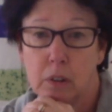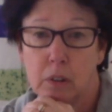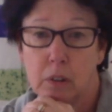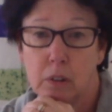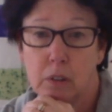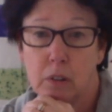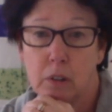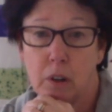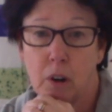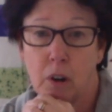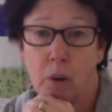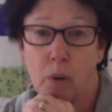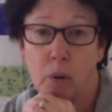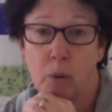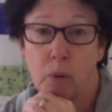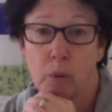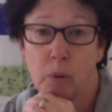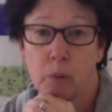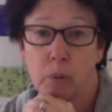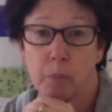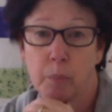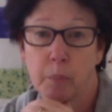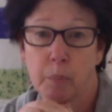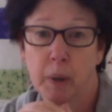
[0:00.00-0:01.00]
So,
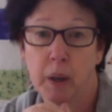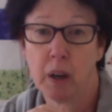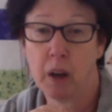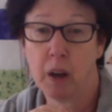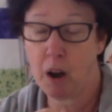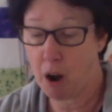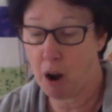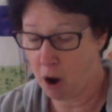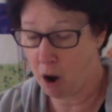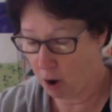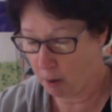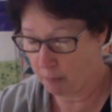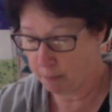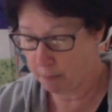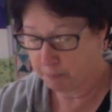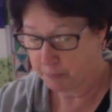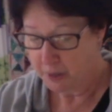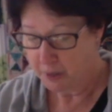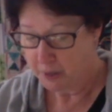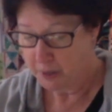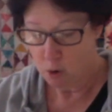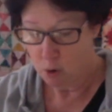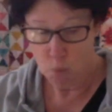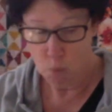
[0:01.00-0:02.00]
but
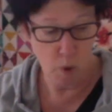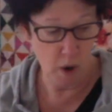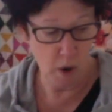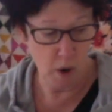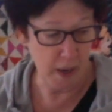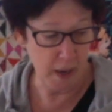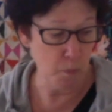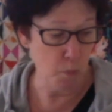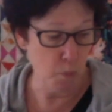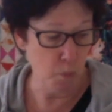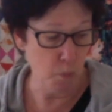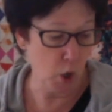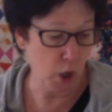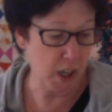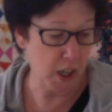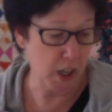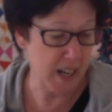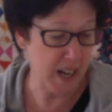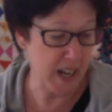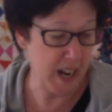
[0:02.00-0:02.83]
what I'm working